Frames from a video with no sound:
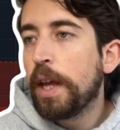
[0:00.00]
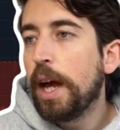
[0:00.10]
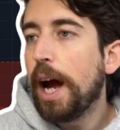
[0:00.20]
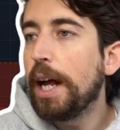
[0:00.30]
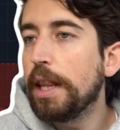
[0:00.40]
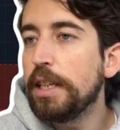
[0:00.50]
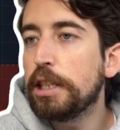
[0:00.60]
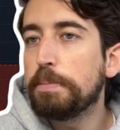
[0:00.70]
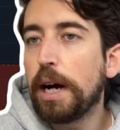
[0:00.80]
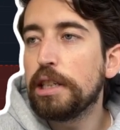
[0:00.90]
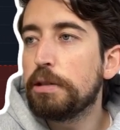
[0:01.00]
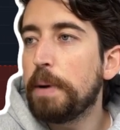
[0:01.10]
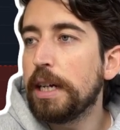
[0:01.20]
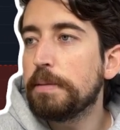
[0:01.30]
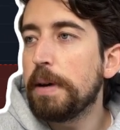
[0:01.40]
And this is by
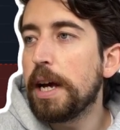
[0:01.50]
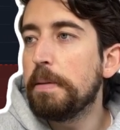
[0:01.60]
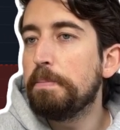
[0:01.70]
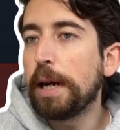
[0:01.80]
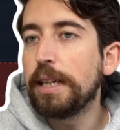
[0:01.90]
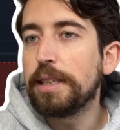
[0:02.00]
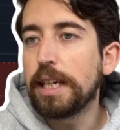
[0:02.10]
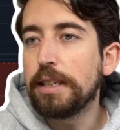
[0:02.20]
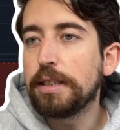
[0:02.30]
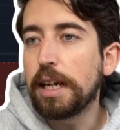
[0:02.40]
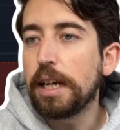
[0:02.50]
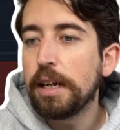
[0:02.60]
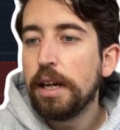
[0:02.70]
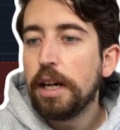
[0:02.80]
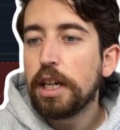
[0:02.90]
Spaceman BTC.
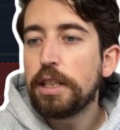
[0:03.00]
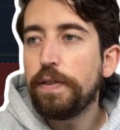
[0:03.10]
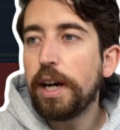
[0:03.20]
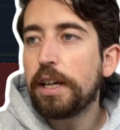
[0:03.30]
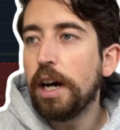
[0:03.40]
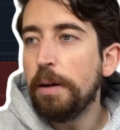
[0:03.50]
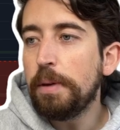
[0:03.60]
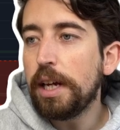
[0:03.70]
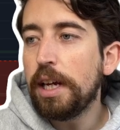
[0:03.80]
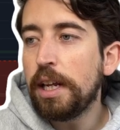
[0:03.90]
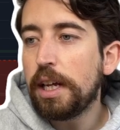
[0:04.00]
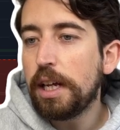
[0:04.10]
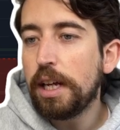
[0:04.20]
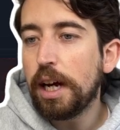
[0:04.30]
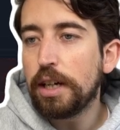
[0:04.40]
Because if I come in
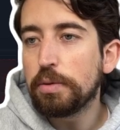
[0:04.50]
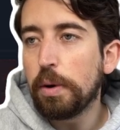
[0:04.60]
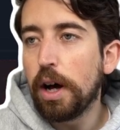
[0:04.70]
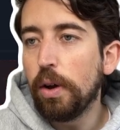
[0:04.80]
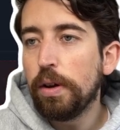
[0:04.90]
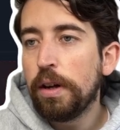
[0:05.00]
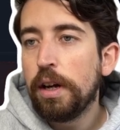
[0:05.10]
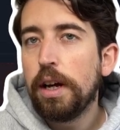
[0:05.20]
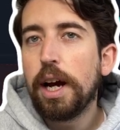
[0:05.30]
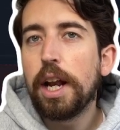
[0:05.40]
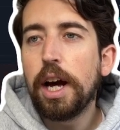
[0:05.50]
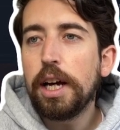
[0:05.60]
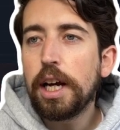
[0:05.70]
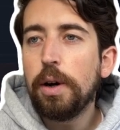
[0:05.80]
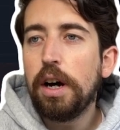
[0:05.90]
here as well, and I
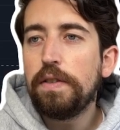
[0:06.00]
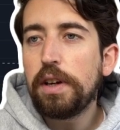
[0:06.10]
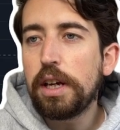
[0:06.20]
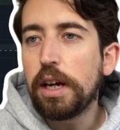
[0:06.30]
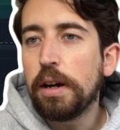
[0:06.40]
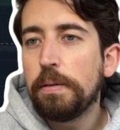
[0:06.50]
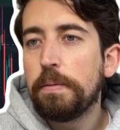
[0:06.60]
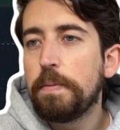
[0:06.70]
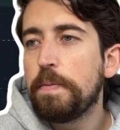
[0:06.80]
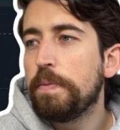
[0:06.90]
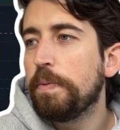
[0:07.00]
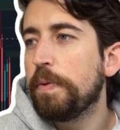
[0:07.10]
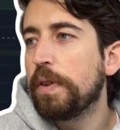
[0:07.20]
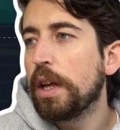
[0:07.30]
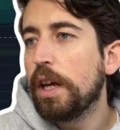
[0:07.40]
go over here,
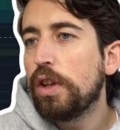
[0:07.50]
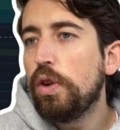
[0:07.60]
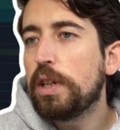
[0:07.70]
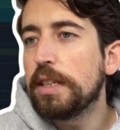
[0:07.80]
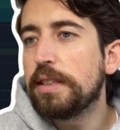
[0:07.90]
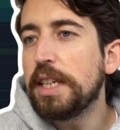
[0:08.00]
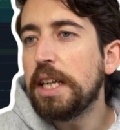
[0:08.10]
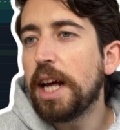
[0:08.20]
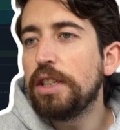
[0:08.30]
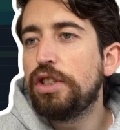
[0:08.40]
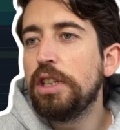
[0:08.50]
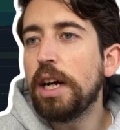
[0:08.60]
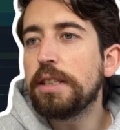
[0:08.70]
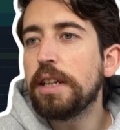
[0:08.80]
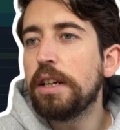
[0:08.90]
you can see that
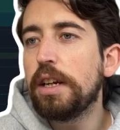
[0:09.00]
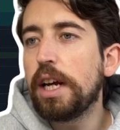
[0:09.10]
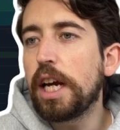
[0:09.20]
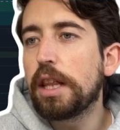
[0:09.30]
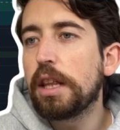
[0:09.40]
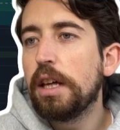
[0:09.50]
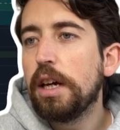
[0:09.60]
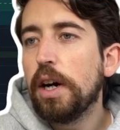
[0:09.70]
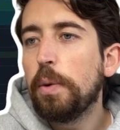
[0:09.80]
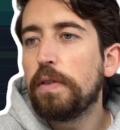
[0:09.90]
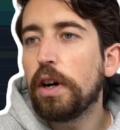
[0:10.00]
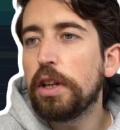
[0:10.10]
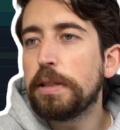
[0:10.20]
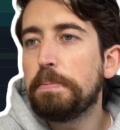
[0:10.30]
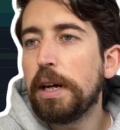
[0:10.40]
just underneath, we've got
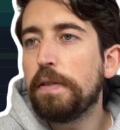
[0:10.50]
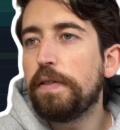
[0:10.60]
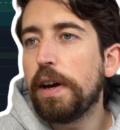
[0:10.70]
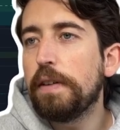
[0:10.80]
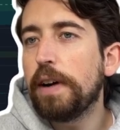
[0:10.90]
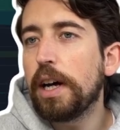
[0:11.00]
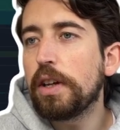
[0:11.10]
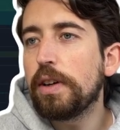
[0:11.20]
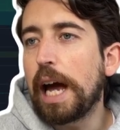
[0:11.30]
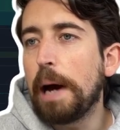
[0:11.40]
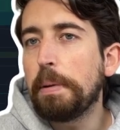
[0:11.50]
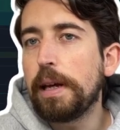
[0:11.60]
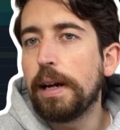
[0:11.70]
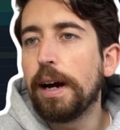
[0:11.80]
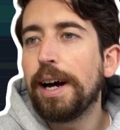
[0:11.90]
this big fair value gap
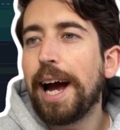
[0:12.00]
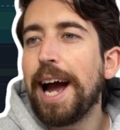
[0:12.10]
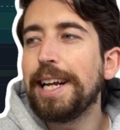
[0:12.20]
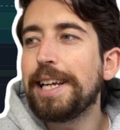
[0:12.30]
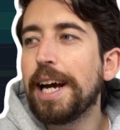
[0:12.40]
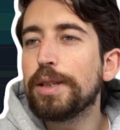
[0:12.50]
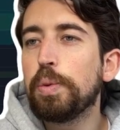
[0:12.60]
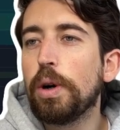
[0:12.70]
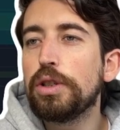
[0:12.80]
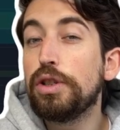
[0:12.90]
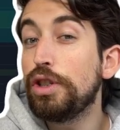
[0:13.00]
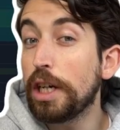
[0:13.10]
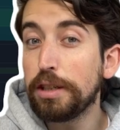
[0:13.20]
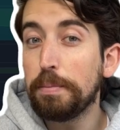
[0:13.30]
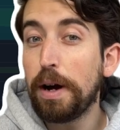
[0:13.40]
here. And guess what's
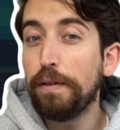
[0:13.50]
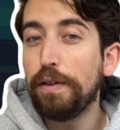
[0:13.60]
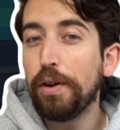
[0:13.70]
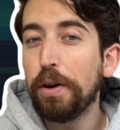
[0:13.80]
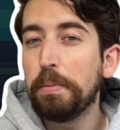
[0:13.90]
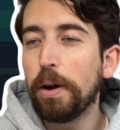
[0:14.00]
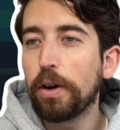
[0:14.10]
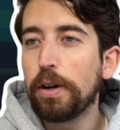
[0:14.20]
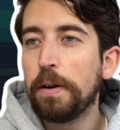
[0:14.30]
just above the order block?